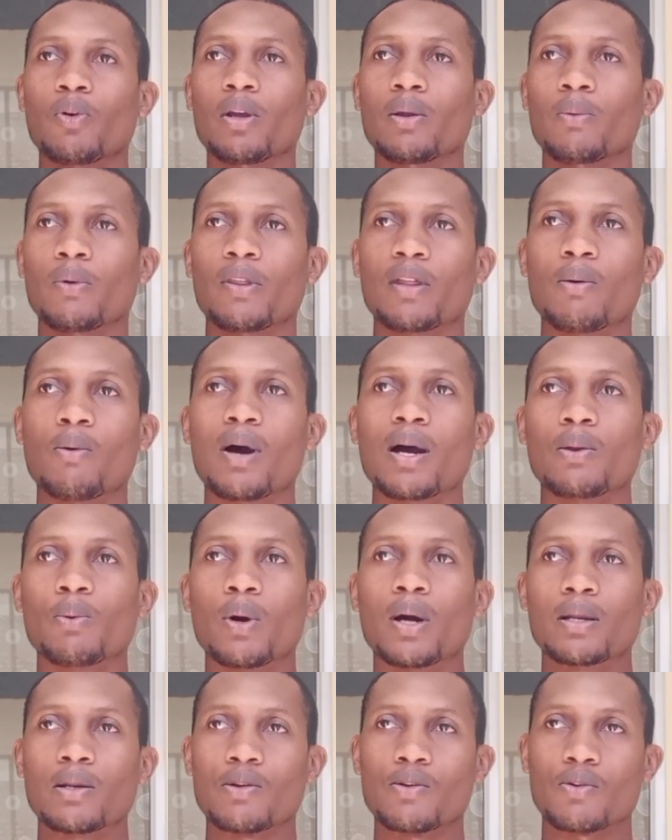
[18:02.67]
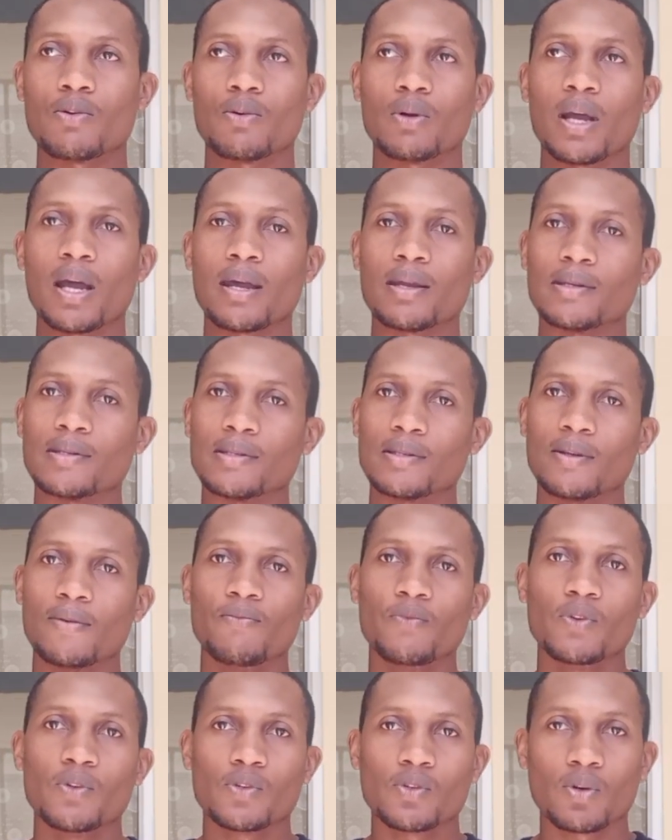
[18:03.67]
going with a 1-1 draw, guys.
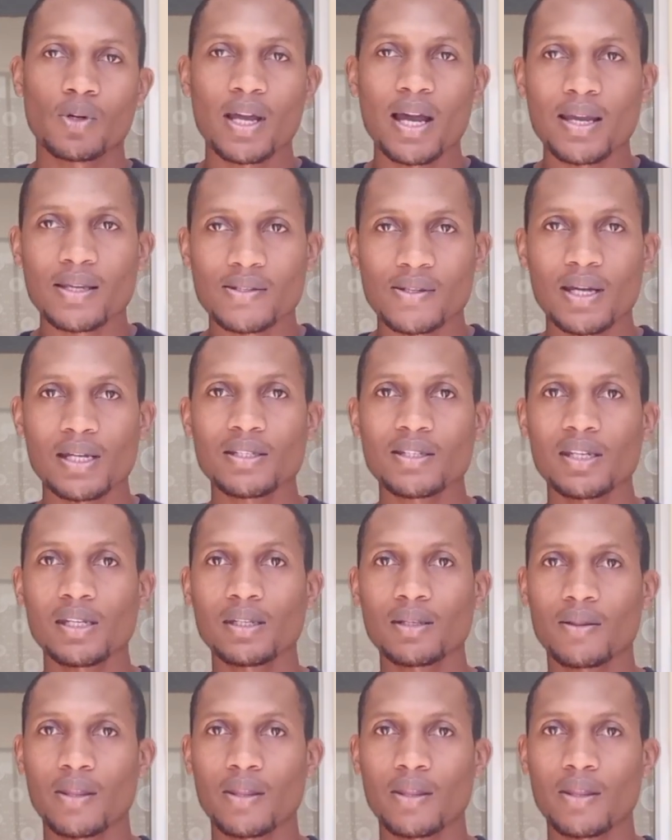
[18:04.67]
So guys, that's it.